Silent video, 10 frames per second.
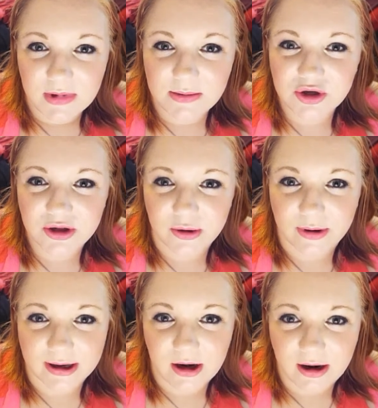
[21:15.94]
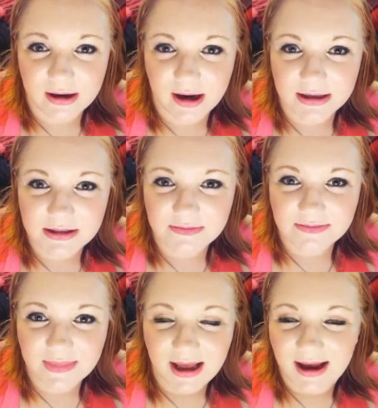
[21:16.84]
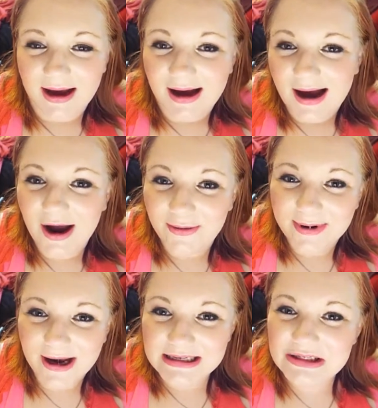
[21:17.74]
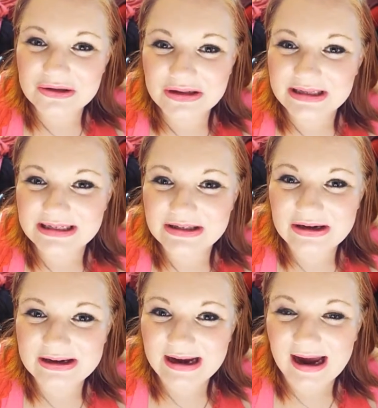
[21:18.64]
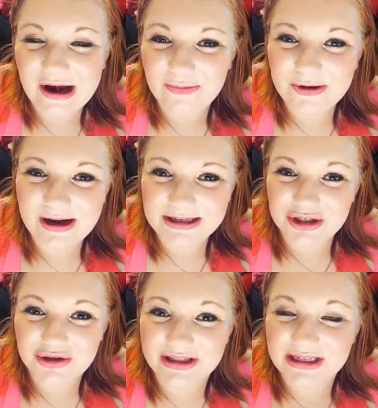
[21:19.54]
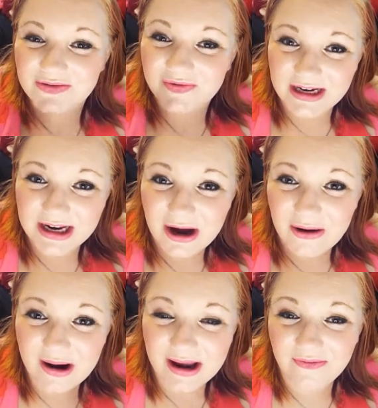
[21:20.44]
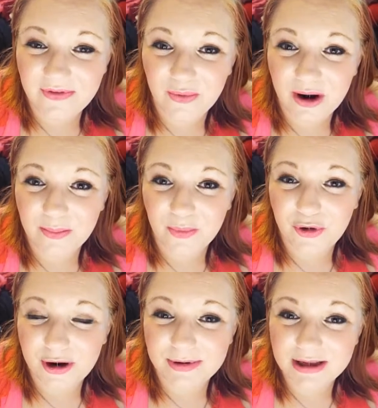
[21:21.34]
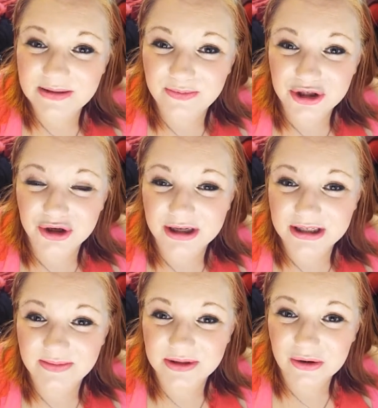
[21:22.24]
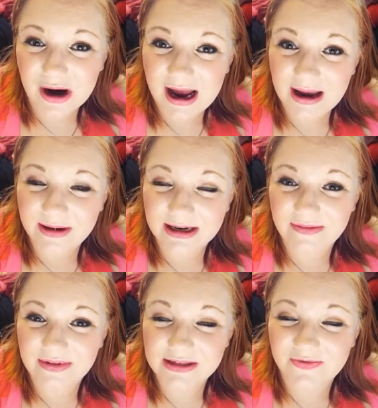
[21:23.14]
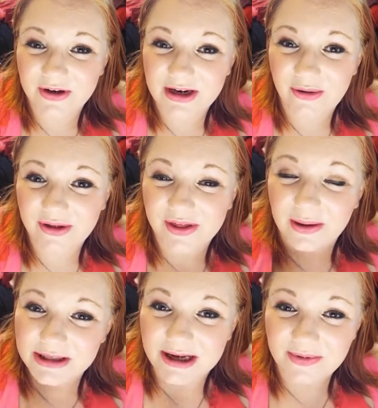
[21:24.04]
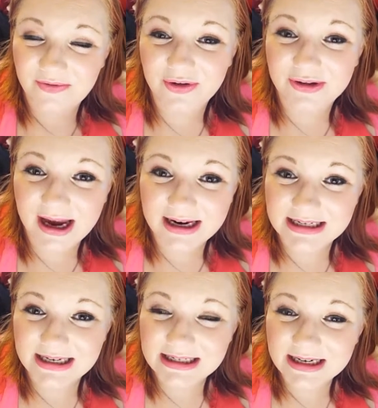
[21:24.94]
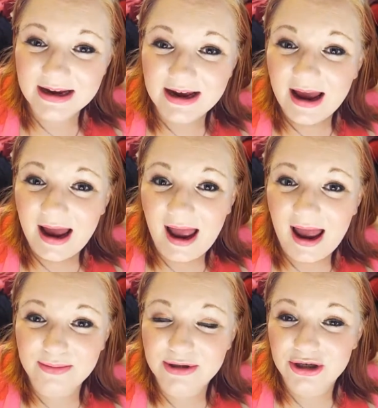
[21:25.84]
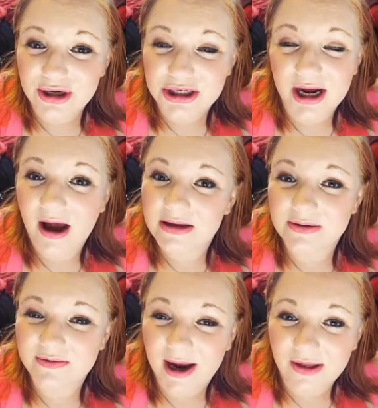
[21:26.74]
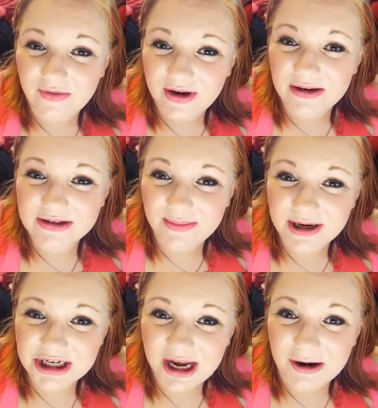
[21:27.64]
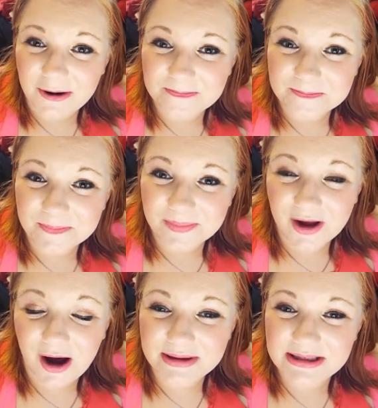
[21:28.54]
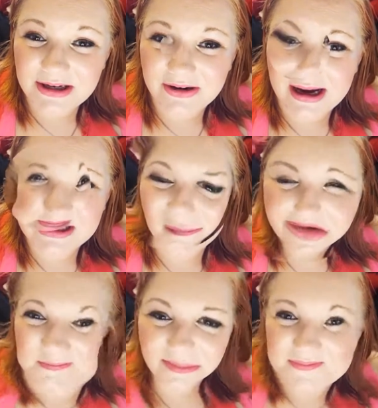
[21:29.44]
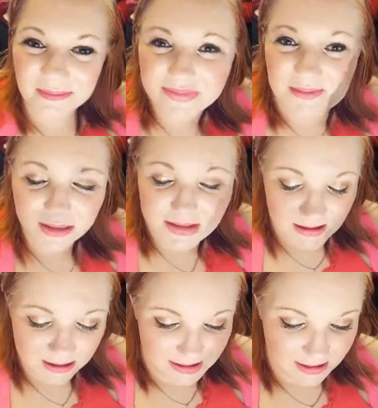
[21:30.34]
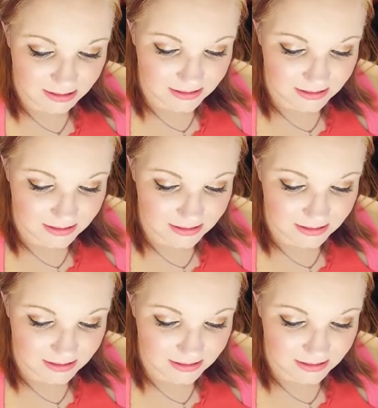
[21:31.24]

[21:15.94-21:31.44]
I'm sure they're working on it, guys. I hope you guys enjoyed this look. I hope you guys enjoyed this video. If you want more, please be sure to subscribe and give this video a thumbs up if you liked it. And be sure to check out some of my other videos on my channel. I'll be seeing you guys soon. Bye!